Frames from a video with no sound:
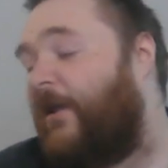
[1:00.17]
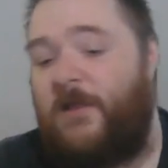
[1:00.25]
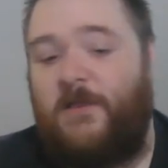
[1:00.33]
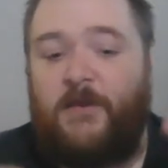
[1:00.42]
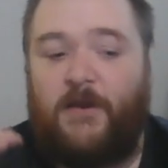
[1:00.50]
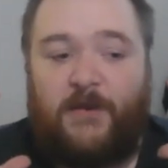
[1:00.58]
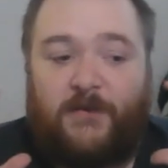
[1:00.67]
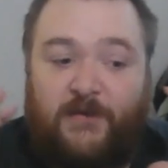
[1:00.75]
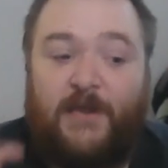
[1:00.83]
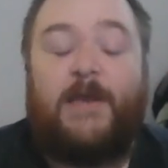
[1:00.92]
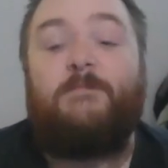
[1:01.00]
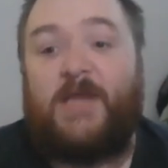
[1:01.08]
They're the
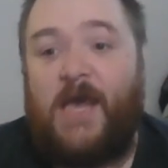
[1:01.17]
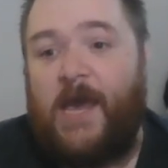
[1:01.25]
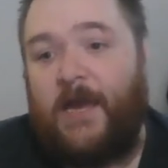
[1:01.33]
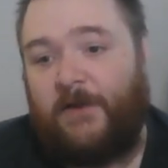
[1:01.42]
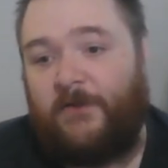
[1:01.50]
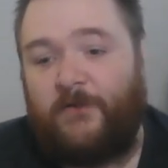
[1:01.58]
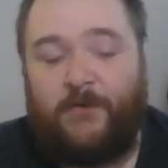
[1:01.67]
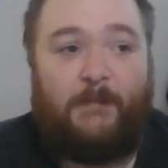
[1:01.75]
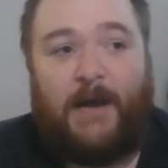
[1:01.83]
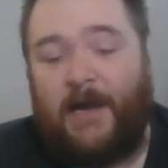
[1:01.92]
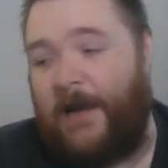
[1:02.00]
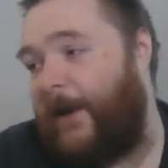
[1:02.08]
same decks, no
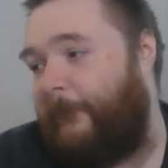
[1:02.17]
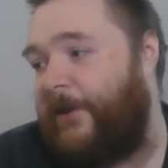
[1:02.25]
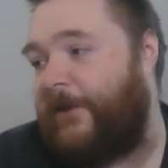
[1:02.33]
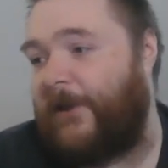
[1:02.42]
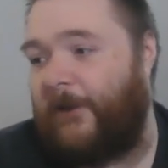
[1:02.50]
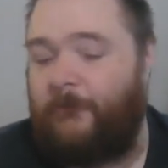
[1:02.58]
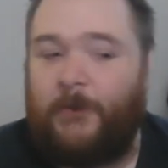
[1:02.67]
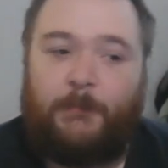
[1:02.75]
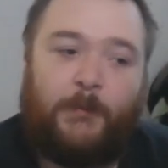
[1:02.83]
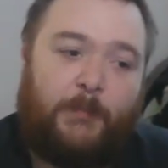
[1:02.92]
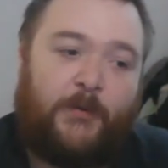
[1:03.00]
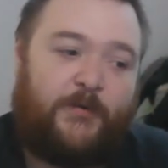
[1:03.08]
matter how many times
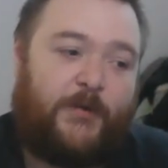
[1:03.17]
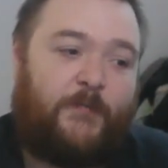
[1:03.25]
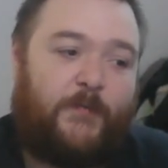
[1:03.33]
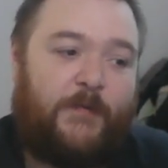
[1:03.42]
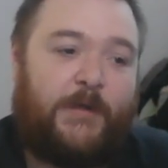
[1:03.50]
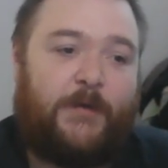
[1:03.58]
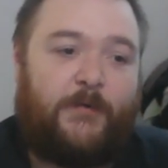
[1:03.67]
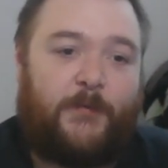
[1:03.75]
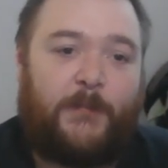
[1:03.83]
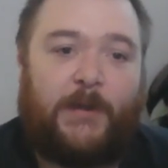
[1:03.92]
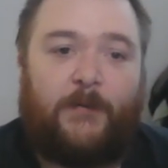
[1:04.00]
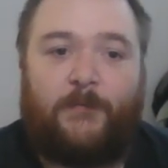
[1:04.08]
people post different videos
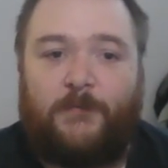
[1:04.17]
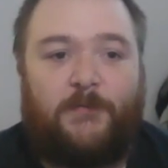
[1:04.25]
about,